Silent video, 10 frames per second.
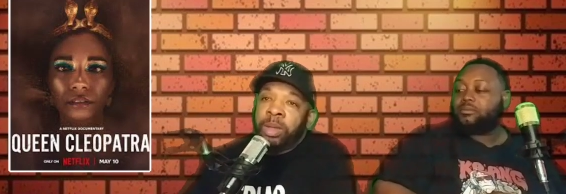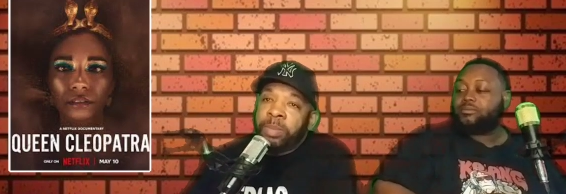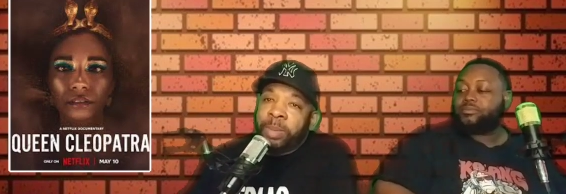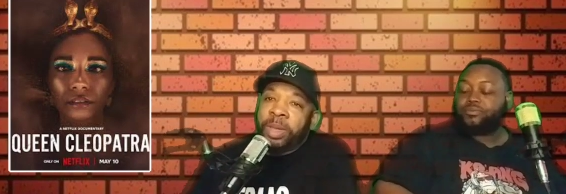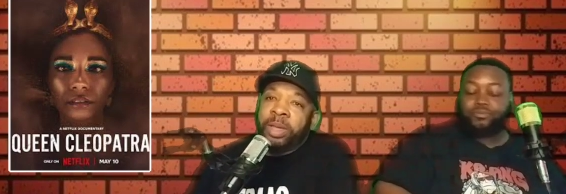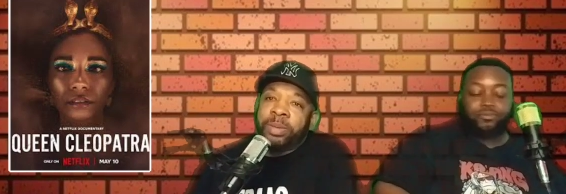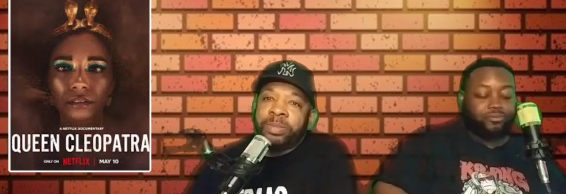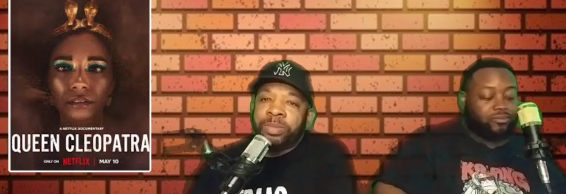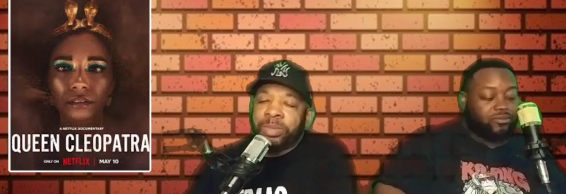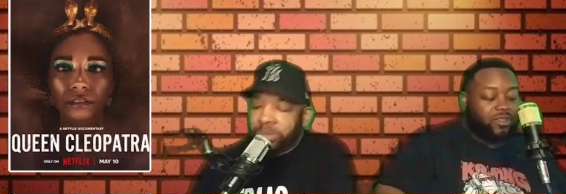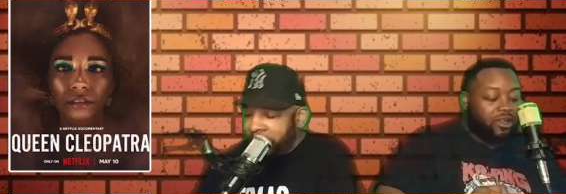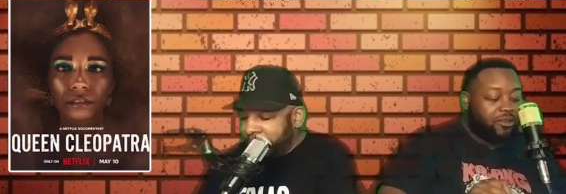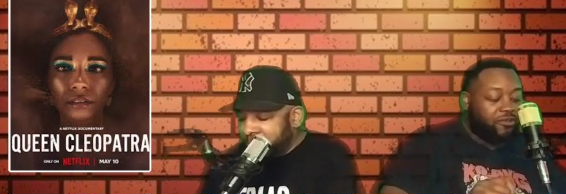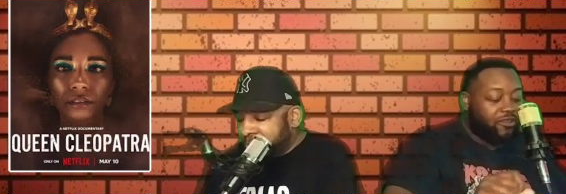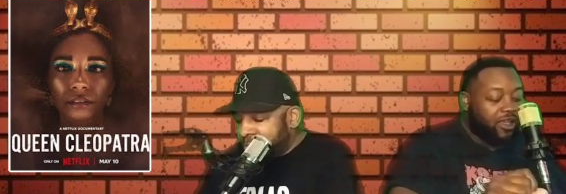Speaker 1: My bad. No, I
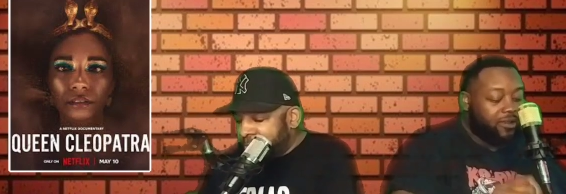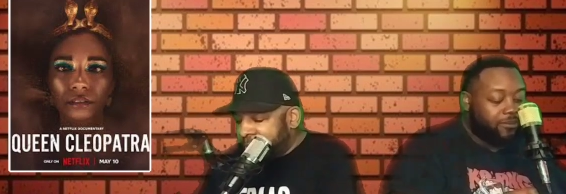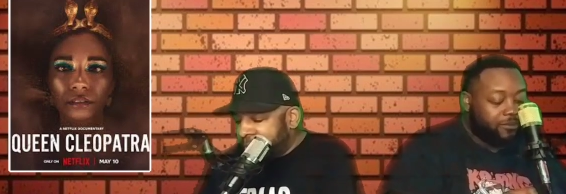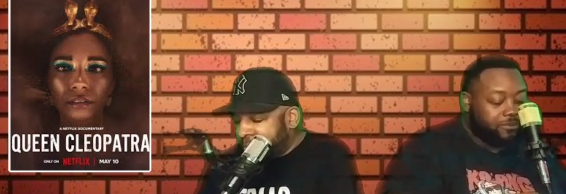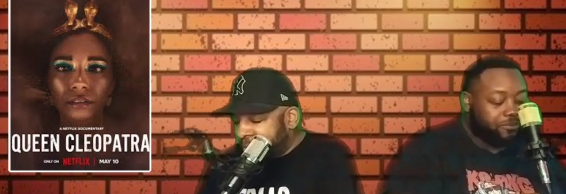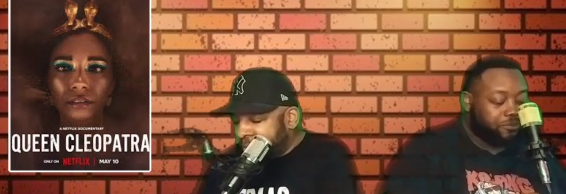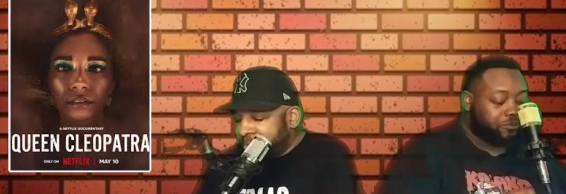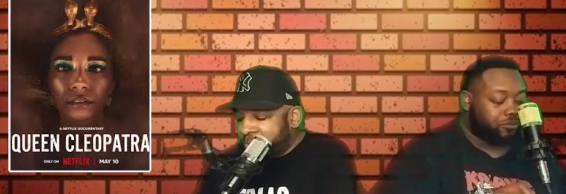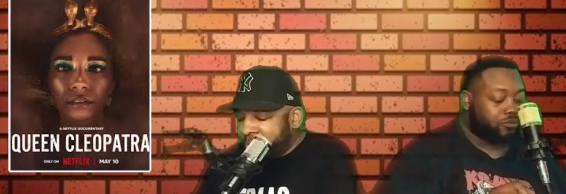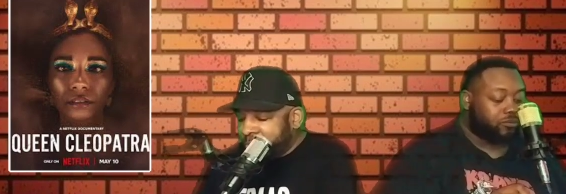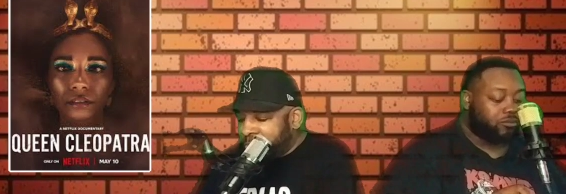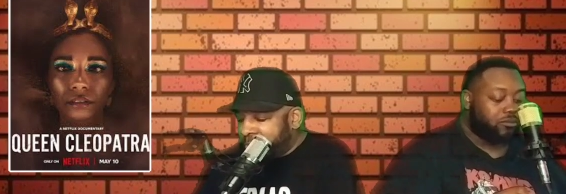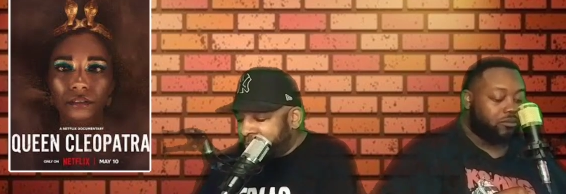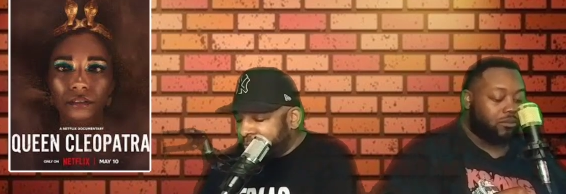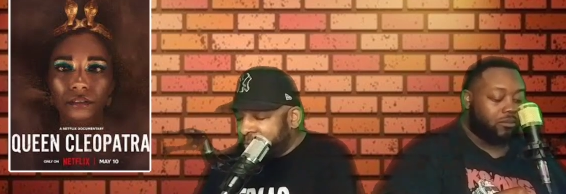meant to turn my uh, ringer
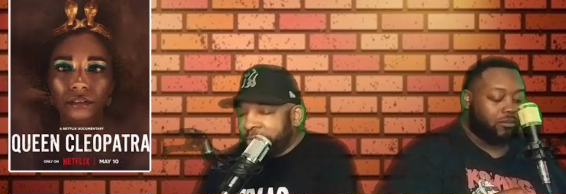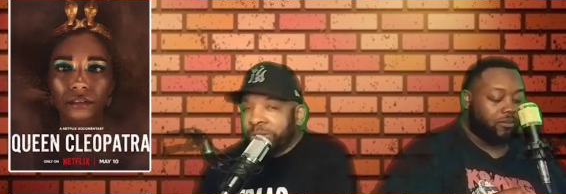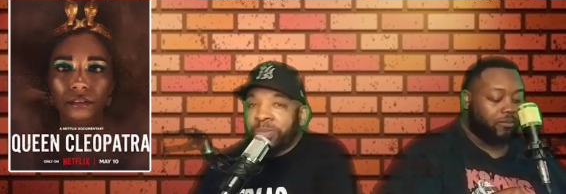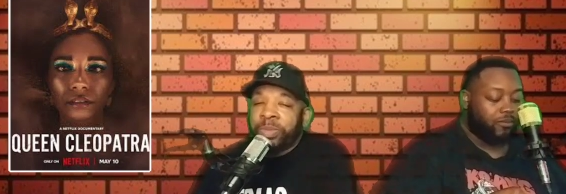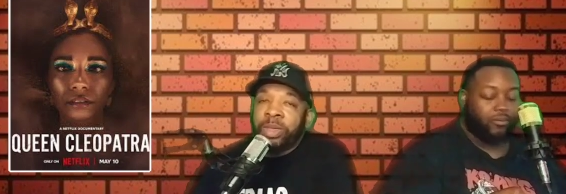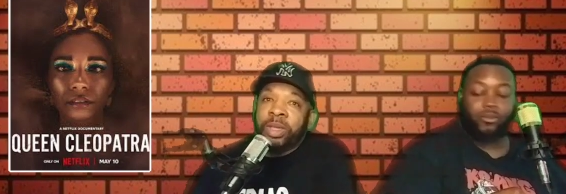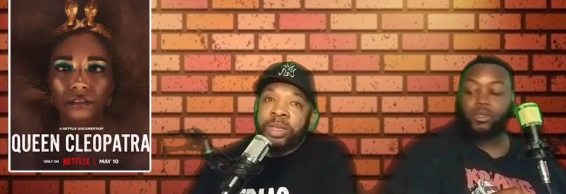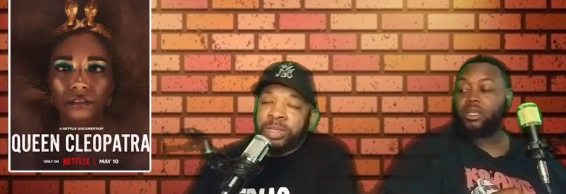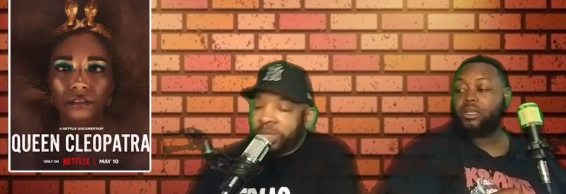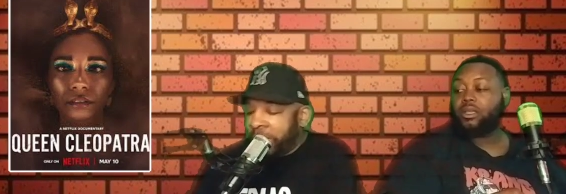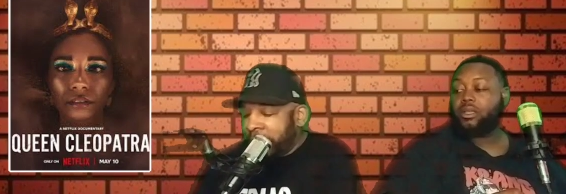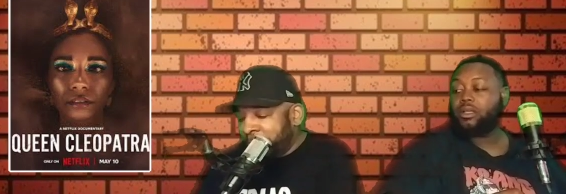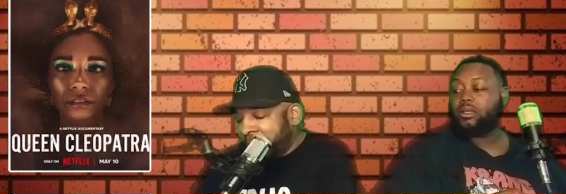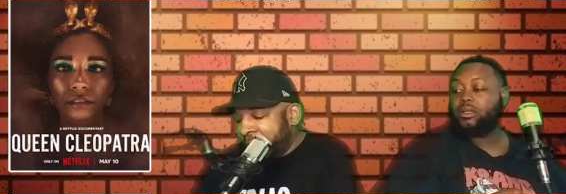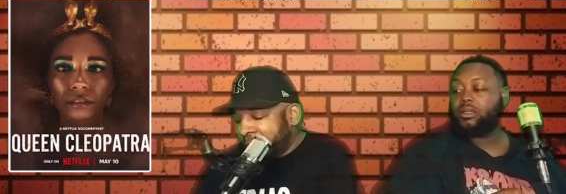off earlier.
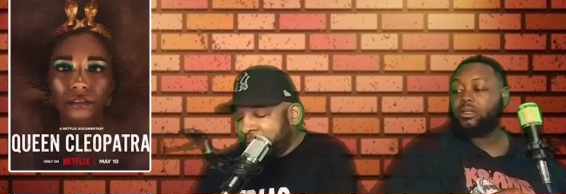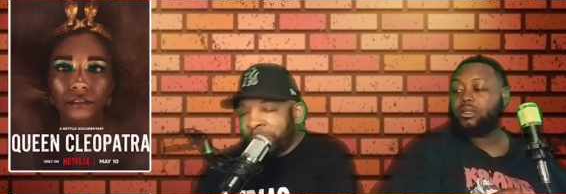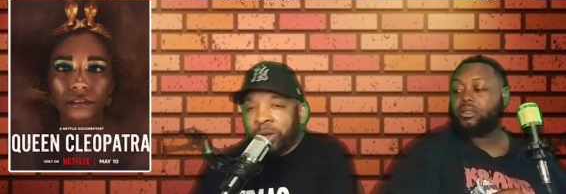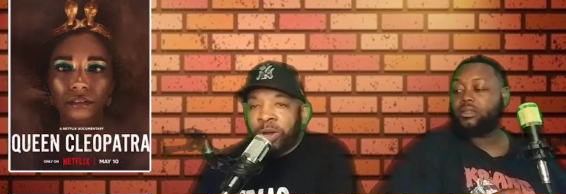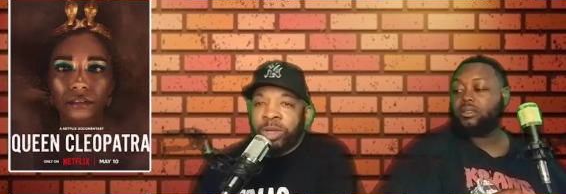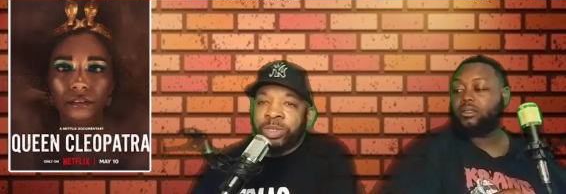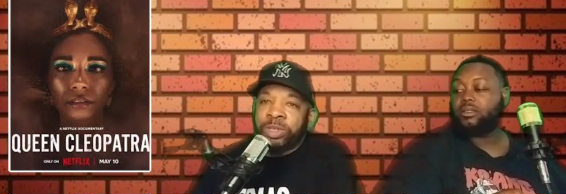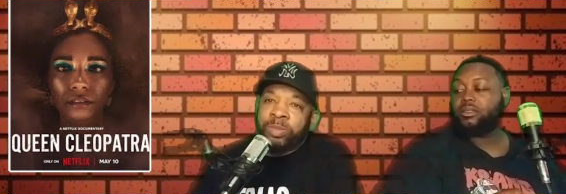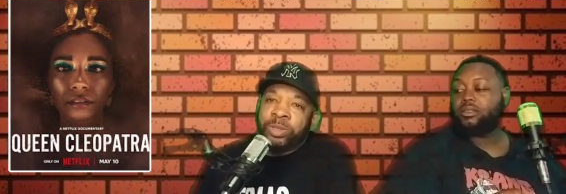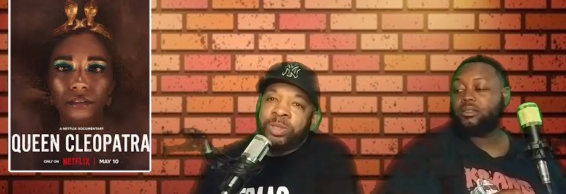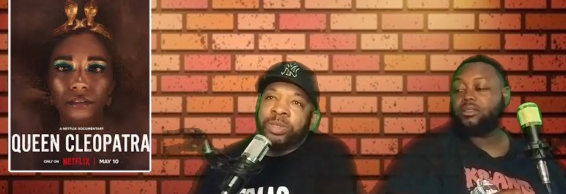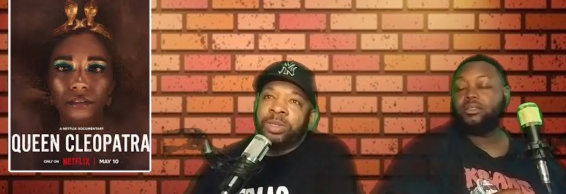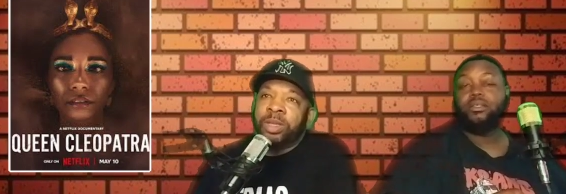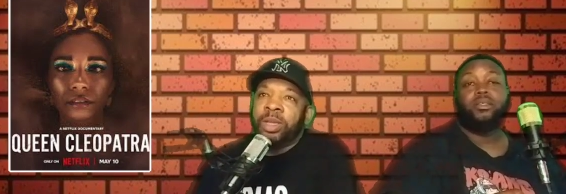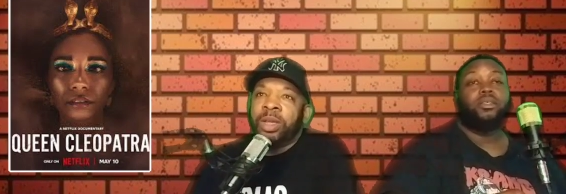Scam likely, my arch
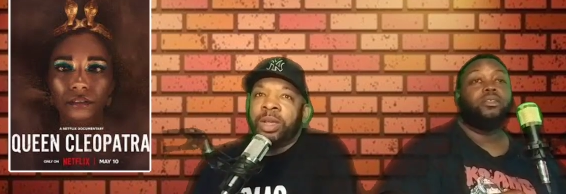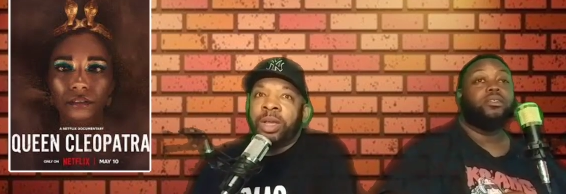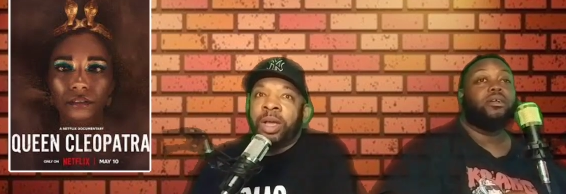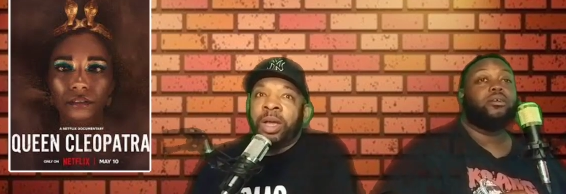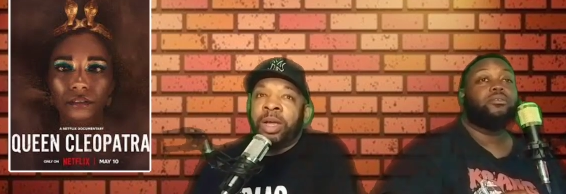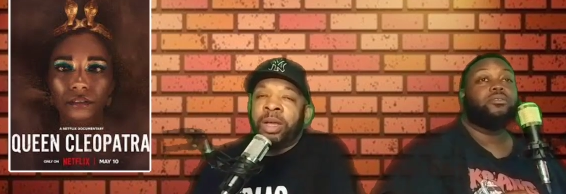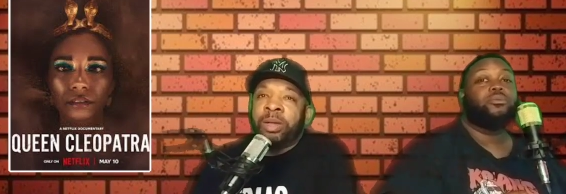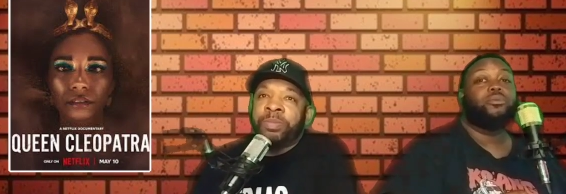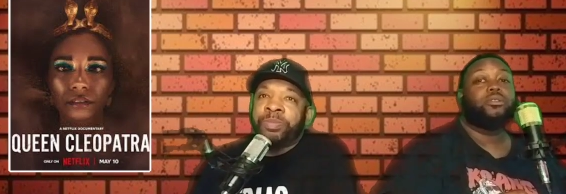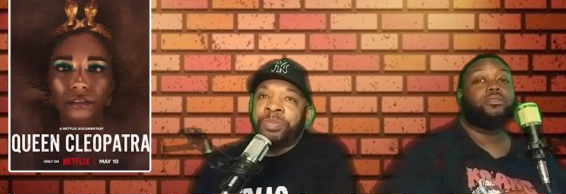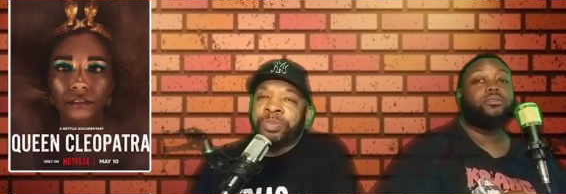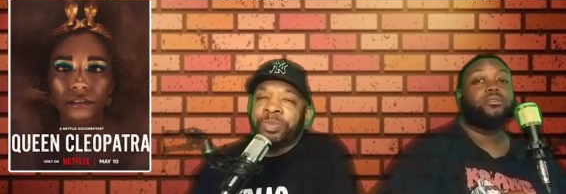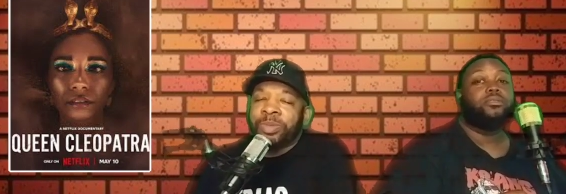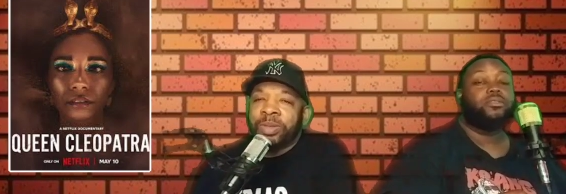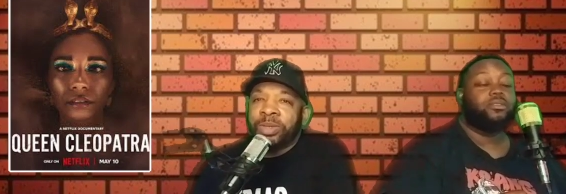nemesis.
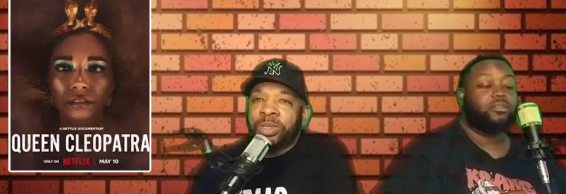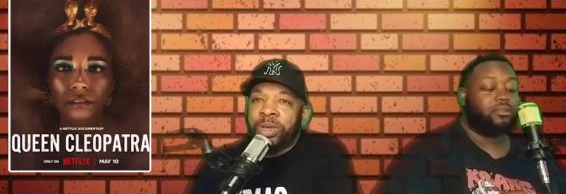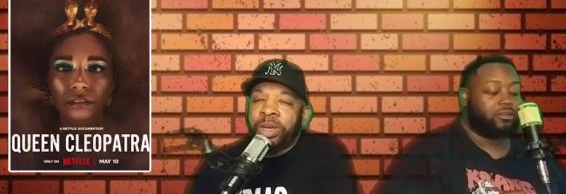Um, so